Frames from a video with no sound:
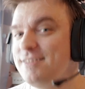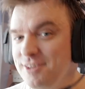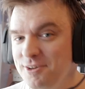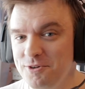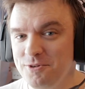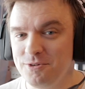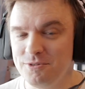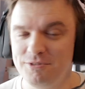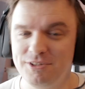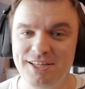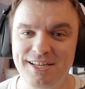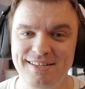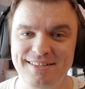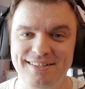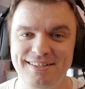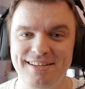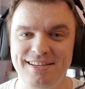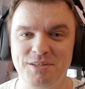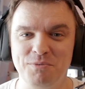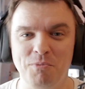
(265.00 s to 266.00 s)
So,
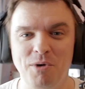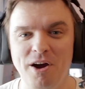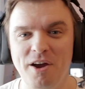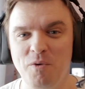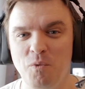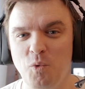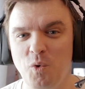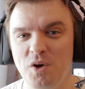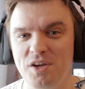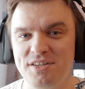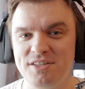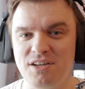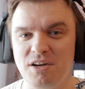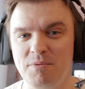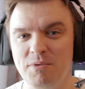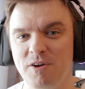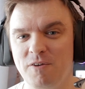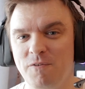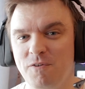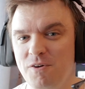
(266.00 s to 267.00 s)
this is my voice
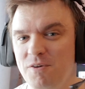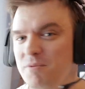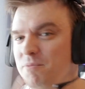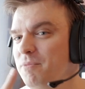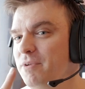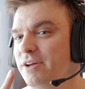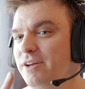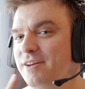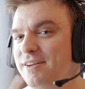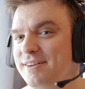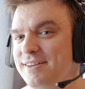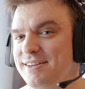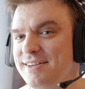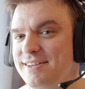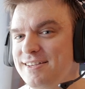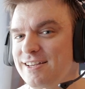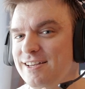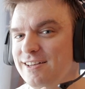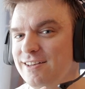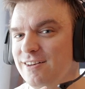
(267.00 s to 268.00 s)
coming from
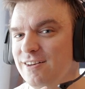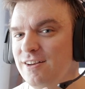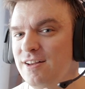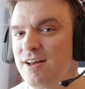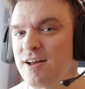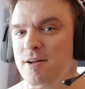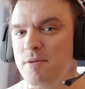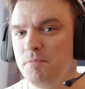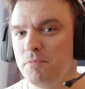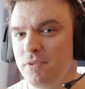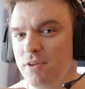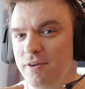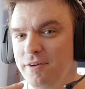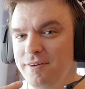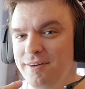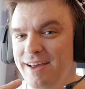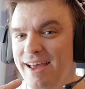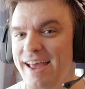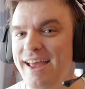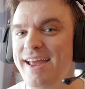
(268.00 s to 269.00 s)
this little
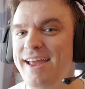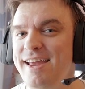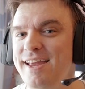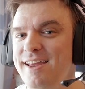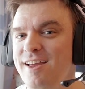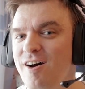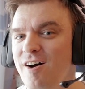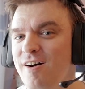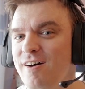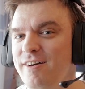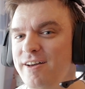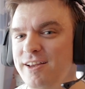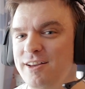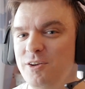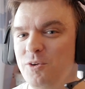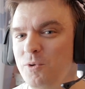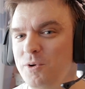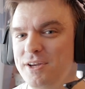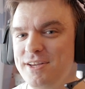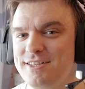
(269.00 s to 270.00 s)
AI
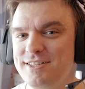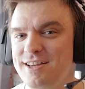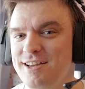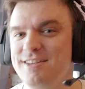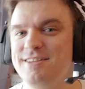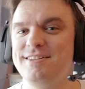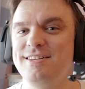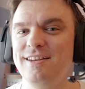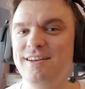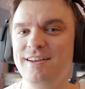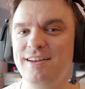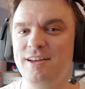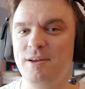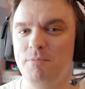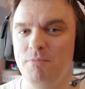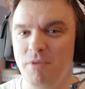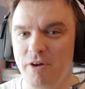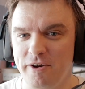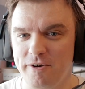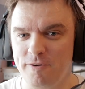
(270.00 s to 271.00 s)
noise cancelling
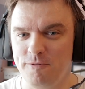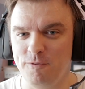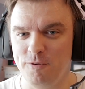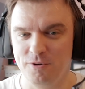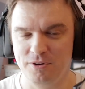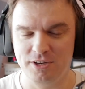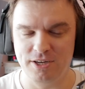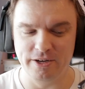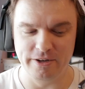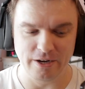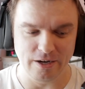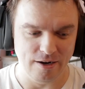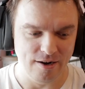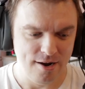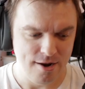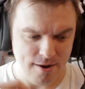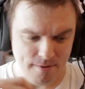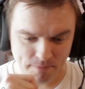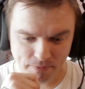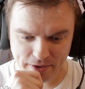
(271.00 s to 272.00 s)
microphone here,
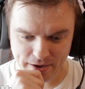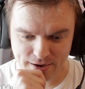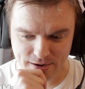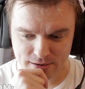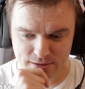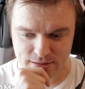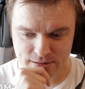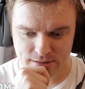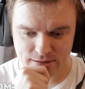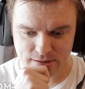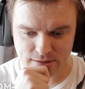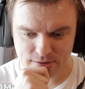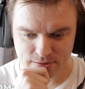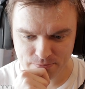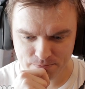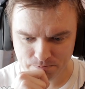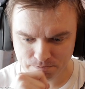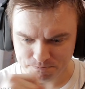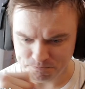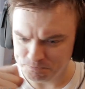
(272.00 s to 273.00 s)
and
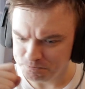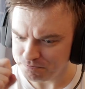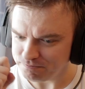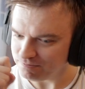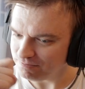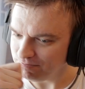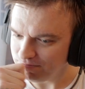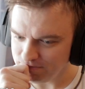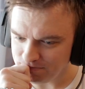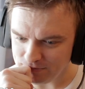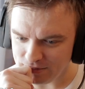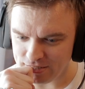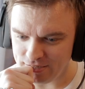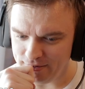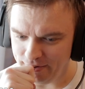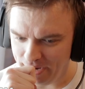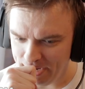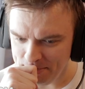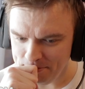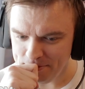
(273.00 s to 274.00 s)

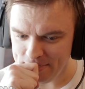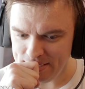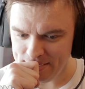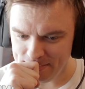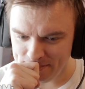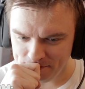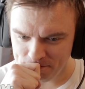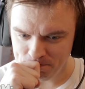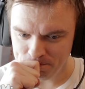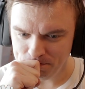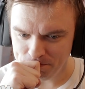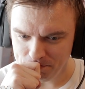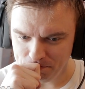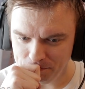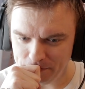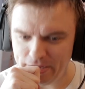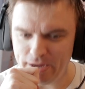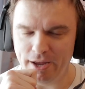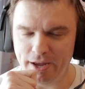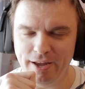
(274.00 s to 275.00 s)
I mean,
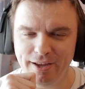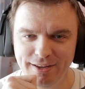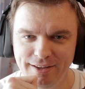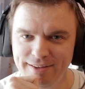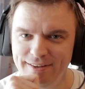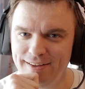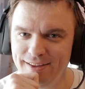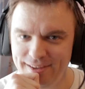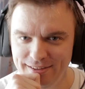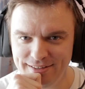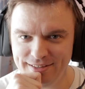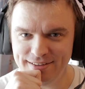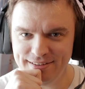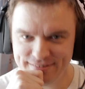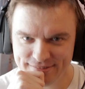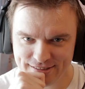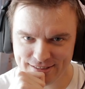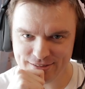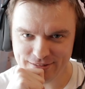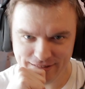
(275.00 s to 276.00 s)
yeah,
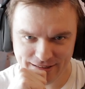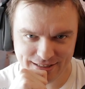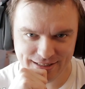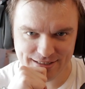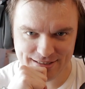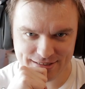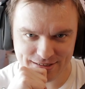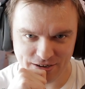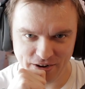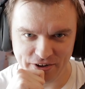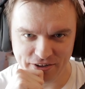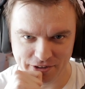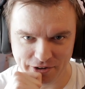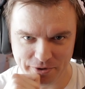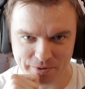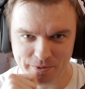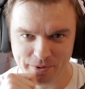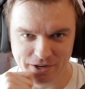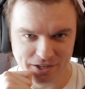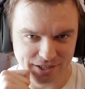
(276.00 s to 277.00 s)
it is kind of
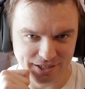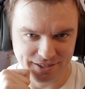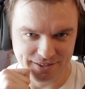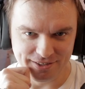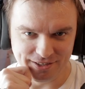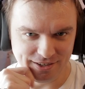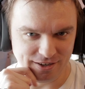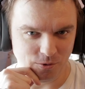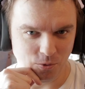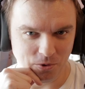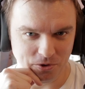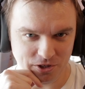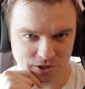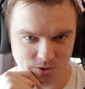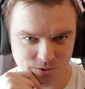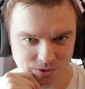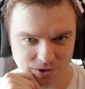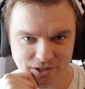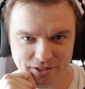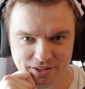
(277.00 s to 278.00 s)
ruining the
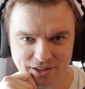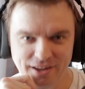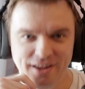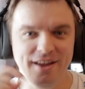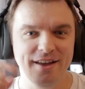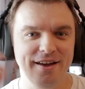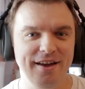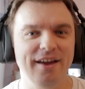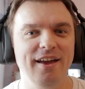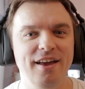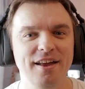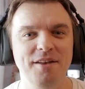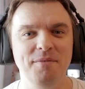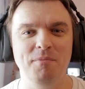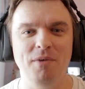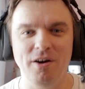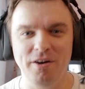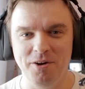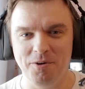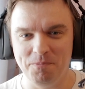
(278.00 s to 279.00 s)
audio quality, in
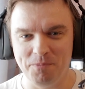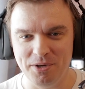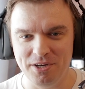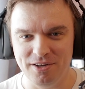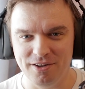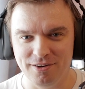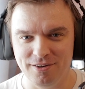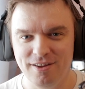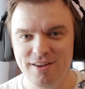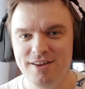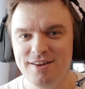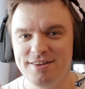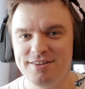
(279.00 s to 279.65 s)
my opinion.